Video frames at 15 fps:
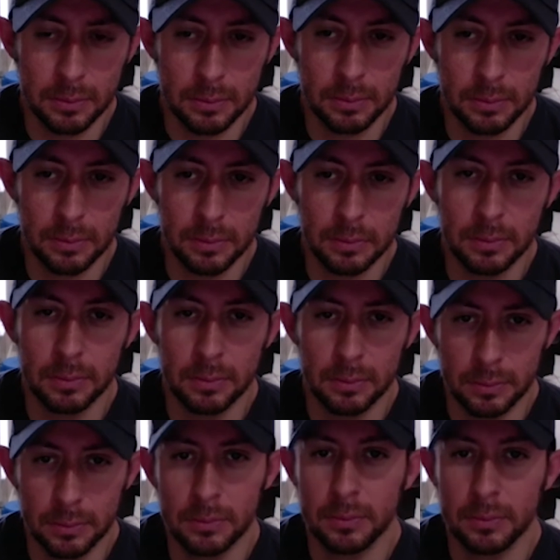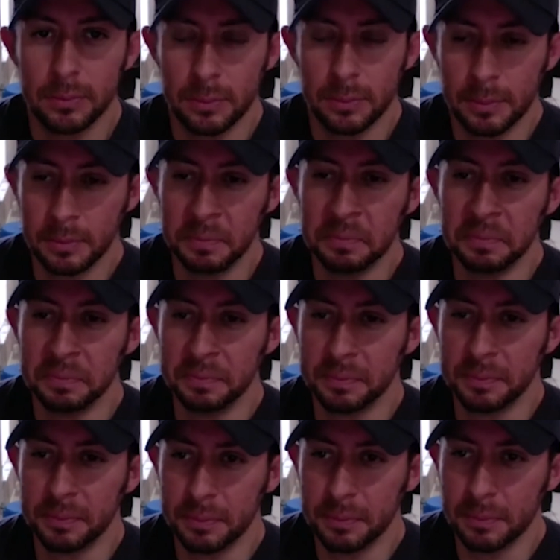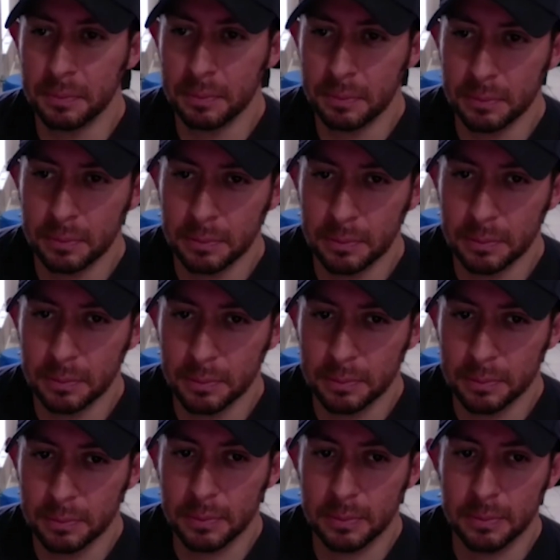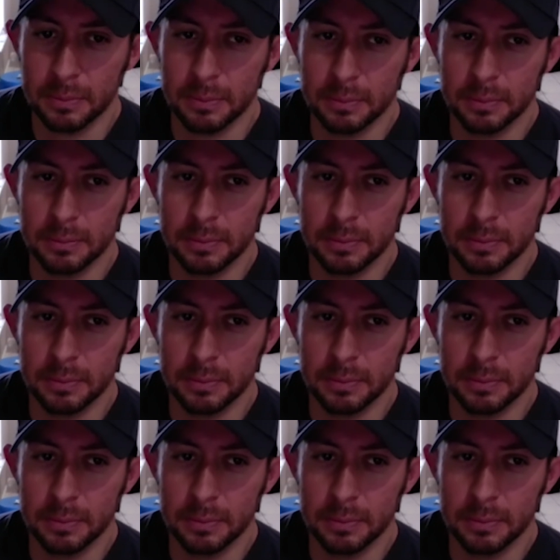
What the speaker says: Nobody speaks.